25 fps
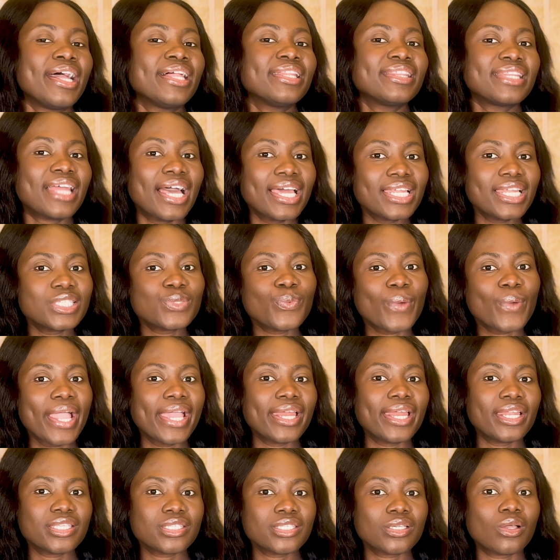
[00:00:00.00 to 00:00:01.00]
That is why
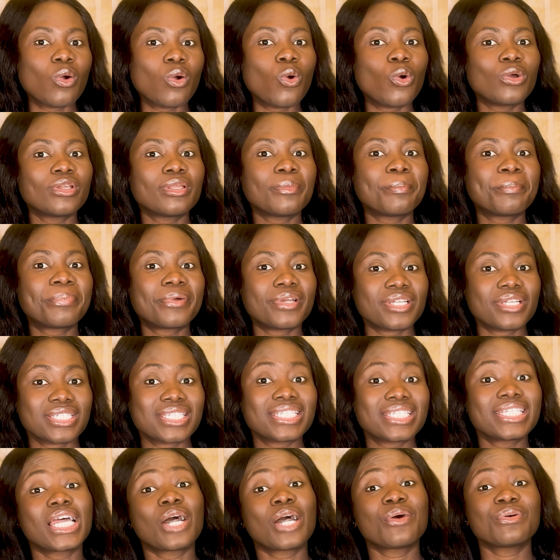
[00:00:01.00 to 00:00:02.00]
it is called
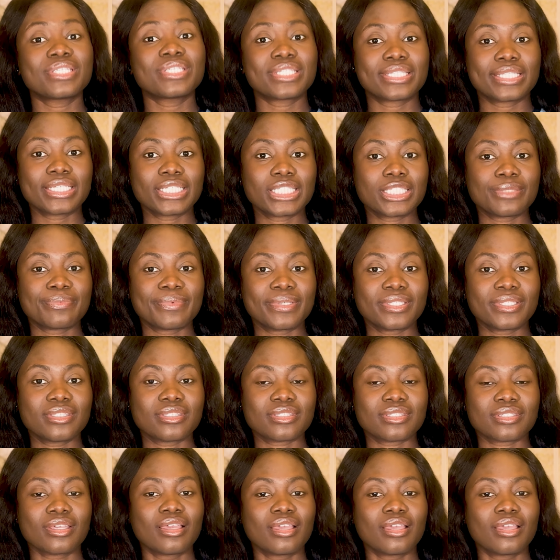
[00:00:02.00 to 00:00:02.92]
personal statement,